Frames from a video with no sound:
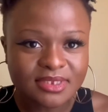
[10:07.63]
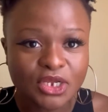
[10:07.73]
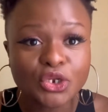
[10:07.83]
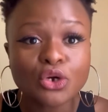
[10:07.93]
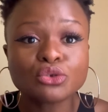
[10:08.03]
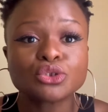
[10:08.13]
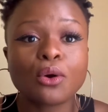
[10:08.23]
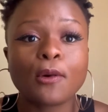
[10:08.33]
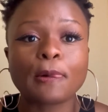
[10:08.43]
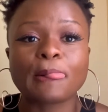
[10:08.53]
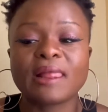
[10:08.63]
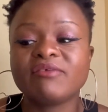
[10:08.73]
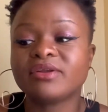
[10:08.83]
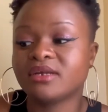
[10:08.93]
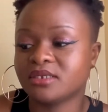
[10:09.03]
You know, so
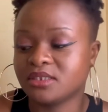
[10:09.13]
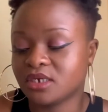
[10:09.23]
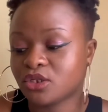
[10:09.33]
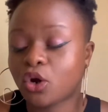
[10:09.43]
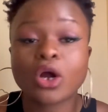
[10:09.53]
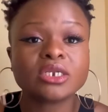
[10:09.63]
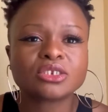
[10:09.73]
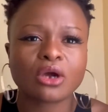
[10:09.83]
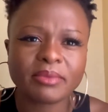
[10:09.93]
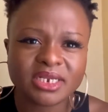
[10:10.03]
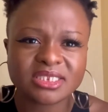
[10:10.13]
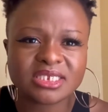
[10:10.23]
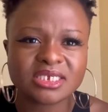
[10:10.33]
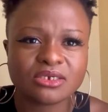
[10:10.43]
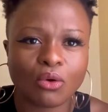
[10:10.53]
even the Congolese
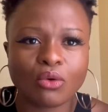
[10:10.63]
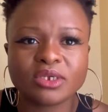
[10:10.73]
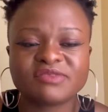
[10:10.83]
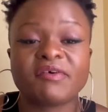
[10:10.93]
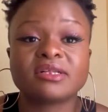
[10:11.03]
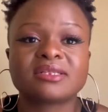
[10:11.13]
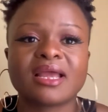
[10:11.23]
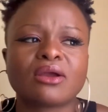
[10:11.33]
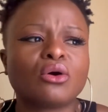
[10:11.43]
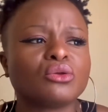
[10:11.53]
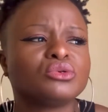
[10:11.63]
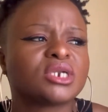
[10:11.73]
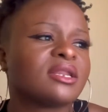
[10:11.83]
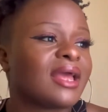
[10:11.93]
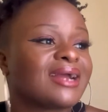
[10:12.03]
community always felt like, oh, you're
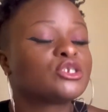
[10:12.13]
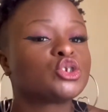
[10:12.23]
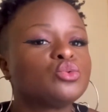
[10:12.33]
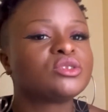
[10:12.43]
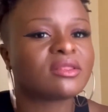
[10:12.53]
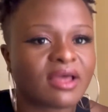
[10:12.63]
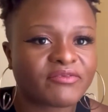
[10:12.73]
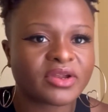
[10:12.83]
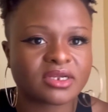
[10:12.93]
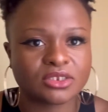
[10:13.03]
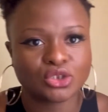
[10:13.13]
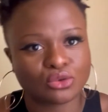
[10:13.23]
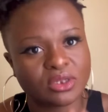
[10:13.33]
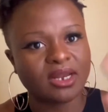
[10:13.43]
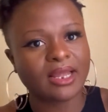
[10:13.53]
trying to act too South African. So
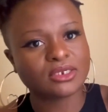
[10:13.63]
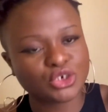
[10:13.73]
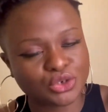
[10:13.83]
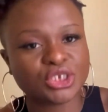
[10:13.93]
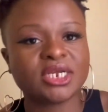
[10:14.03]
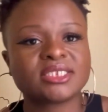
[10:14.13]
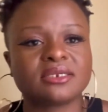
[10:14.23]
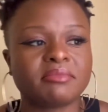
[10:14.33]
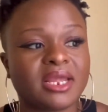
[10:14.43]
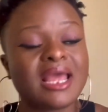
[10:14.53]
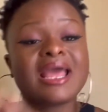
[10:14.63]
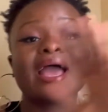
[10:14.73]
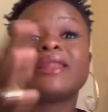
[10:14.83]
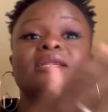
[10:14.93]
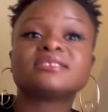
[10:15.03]
they like rejected me.
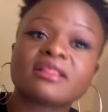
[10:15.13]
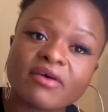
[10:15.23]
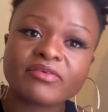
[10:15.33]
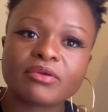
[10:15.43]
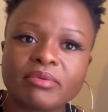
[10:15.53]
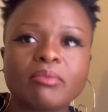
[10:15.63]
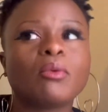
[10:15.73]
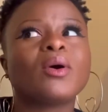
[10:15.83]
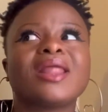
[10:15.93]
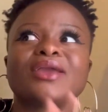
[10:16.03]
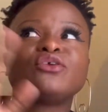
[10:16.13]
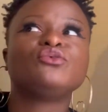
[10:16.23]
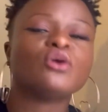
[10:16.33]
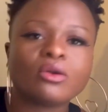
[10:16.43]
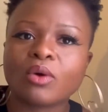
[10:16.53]
And then the South African people were like, you're
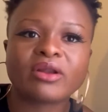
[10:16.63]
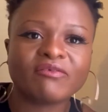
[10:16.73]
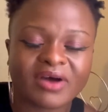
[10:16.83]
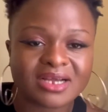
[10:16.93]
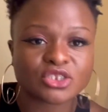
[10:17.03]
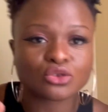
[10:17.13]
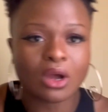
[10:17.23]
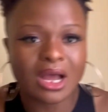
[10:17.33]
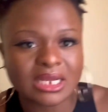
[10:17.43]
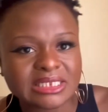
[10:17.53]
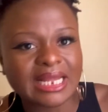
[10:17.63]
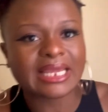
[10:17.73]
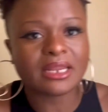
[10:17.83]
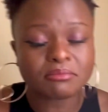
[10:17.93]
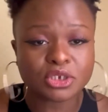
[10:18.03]
not one of us. So I was
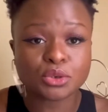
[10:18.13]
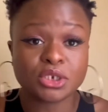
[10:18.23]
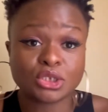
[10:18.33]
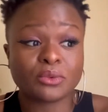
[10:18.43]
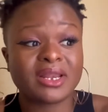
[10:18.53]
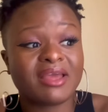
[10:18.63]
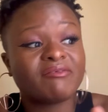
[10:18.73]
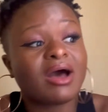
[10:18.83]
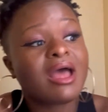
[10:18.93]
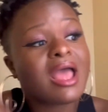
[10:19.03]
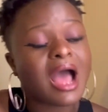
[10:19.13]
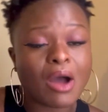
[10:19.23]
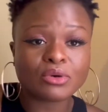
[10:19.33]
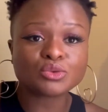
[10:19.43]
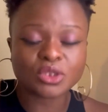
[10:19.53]
like in between. So whenever I
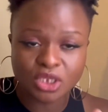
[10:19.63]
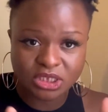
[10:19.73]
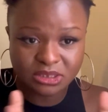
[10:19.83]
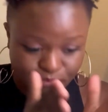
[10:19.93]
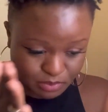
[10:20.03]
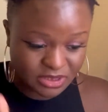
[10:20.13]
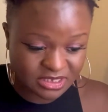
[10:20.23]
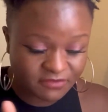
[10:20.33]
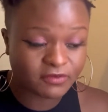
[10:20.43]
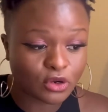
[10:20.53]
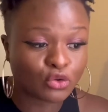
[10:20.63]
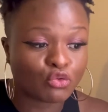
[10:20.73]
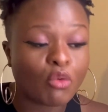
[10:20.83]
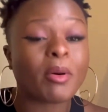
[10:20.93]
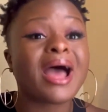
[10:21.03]
was with a specific
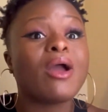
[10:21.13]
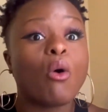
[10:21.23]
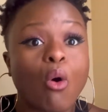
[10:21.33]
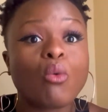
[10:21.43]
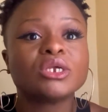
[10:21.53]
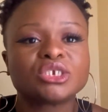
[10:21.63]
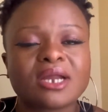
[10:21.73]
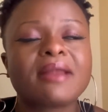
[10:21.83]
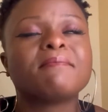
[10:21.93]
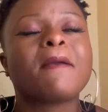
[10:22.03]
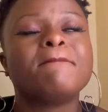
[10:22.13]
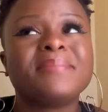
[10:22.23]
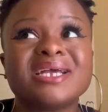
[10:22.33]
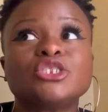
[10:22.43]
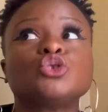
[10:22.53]
group, I always tried my
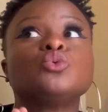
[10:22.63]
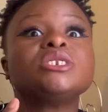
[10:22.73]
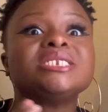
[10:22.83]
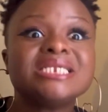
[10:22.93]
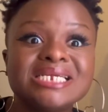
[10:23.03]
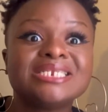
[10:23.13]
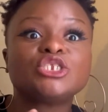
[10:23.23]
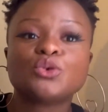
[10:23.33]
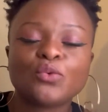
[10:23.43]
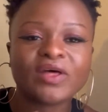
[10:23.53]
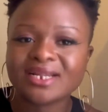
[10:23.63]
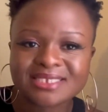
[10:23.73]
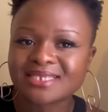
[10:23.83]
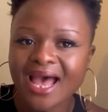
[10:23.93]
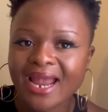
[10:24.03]
best to lean to that
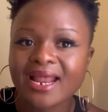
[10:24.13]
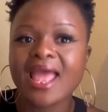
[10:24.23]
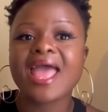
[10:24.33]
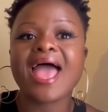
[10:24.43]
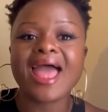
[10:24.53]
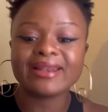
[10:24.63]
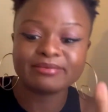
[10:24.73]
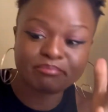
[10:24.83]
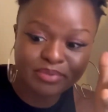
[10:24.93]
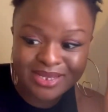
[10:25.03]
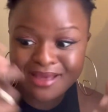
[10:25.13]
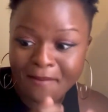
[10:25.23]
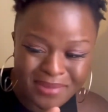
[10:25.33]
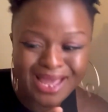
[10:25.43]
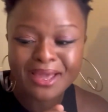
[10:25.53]
side and
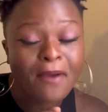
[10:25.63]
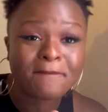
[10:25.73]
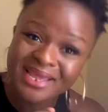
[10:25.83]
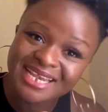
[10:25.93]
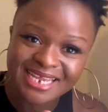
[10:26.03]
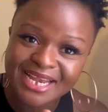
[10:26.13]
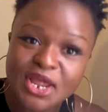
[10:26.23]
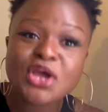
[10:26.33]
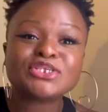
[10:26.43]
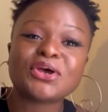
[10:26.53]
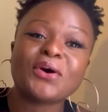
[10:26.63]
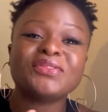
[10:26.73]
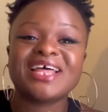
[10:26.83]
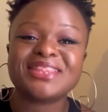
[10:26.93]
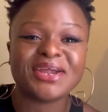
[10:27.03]
become a chameleon so
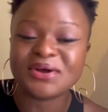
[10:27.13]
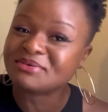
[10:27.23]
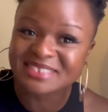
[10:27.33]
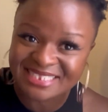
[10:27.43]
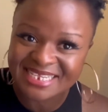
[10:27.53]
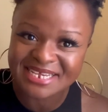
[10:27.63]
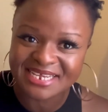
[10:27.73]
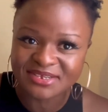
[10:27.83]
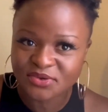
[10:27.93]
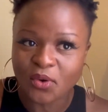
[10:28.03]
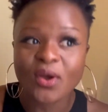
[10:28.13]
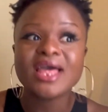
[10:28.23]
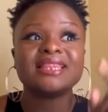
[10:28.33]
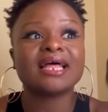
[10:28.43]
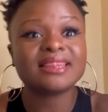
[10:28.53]
that they don't see, you know,
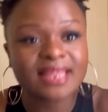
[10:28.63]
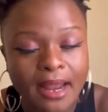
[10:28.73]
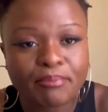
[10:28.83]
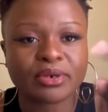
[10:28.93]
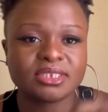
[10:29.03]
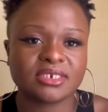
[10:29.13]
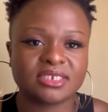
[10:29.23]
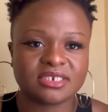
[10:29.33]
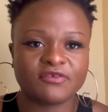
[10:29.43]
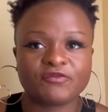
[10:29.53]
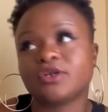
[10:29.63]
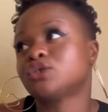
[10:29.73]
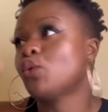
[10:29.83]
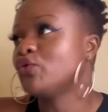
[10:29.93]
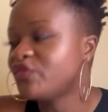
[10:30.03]
that that person is different
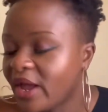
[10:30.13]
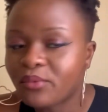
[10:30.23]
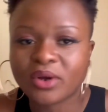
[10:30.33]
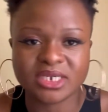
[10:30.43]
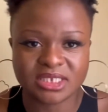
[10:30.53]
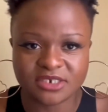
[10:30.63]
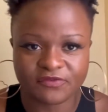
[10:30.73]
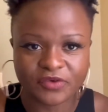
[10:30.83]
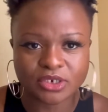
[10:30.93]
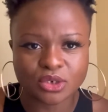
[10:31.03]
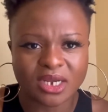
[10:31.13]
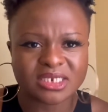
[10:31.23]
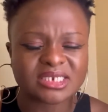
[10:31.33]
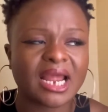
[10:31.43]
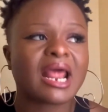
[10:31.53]
or that one is different. You
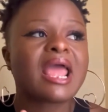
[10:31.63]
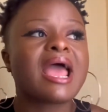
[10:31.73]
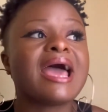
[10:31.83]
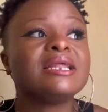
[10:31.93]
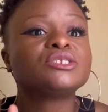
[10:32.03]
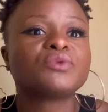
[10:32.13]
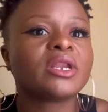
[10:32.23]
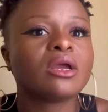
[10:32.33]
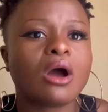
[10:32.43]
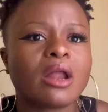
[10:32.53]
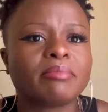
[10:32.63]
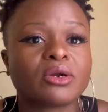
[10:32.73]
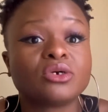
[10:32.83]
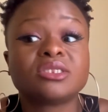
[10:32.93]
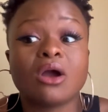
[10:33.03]
understand? And it's really hard
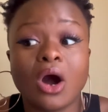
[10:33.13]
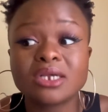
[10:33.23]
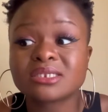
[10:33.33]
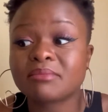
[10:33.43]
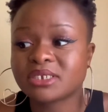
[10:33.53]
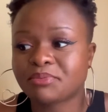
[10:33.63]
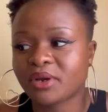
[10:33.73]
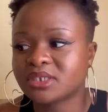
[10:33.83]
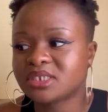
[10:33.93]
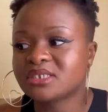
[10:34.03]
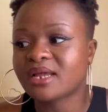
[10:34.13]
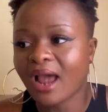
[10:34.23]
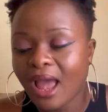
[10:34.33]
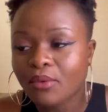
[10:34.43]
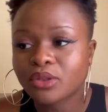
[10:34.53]
because there are some experiences that
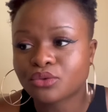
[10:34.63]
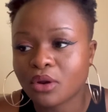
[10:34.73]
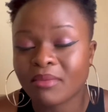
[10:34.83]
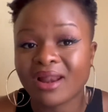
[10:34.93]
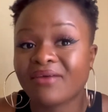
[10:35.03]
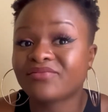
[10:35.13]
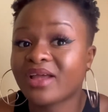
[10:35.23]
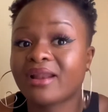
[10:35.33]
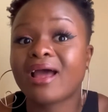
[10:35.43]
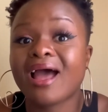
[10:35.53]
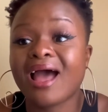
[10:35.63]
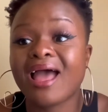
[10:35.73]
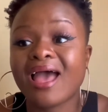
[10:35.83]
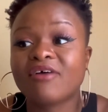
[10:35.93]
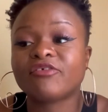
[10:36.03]
I went through in my life that
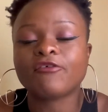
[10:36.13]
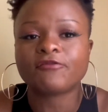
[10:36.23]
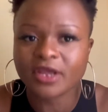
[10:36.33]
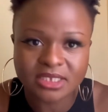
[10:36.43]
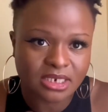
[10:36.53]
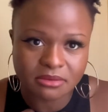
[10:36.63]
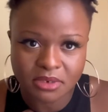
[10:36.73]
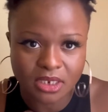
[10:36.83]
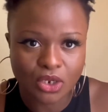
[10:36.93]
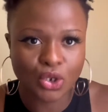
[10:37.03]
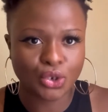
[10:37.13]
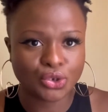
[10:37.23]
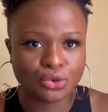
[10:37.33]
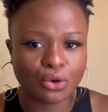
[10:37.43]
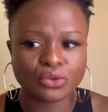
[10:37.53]
have affected me,
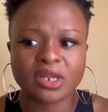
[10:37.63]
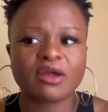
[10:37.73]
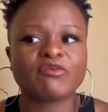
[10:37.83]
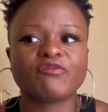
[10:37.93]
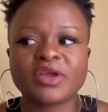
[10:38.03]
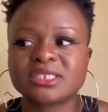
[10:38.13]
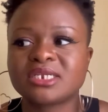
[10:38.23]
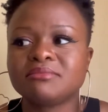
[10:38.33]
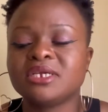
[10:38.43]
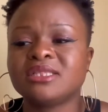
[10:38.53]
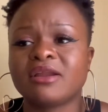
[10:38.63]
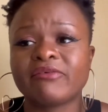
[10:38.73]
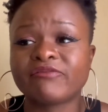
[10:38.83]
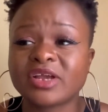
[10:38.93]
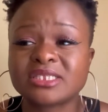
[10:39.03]
you know, that have affected me, that have
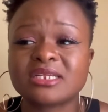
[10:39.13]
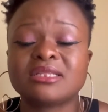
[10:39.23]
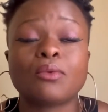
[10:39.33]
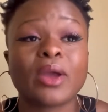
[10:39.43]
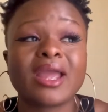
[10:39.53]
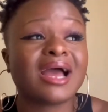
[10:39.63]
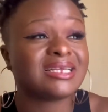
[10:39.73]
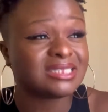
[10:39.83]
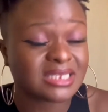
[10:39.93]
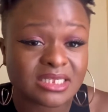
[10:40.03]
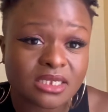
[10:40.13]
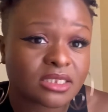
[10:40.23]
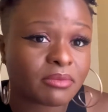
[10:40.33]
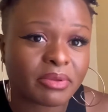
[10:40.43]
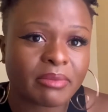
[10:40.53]
affected the way I see
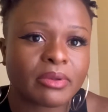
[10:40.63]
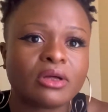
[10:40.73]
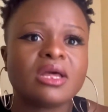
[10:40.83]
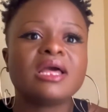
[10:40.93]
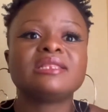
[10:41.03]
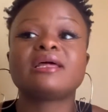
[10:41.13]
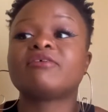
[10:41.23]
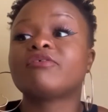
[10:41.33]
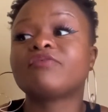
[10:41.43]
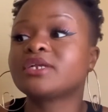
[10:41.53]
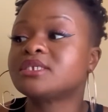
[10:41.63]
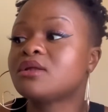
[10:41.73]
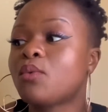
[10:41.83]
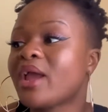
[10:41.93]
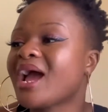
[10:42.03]
certain people, that have affected
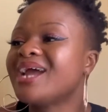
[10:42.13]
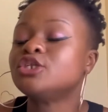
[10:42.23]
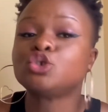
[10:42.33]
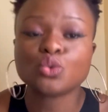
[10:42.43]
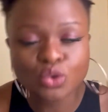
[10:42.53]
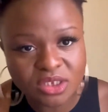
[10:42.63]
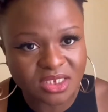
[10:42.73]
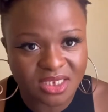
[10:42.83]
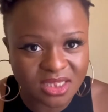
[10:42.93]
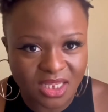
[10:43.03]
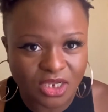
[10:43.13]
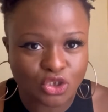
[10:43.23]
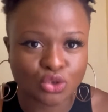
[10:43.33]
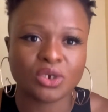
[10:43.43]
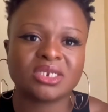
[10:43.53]
the way I do certain
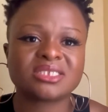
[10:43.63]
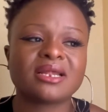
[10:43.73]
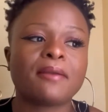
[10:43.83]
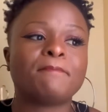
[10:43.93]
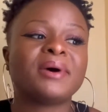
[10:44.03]
things, you understand?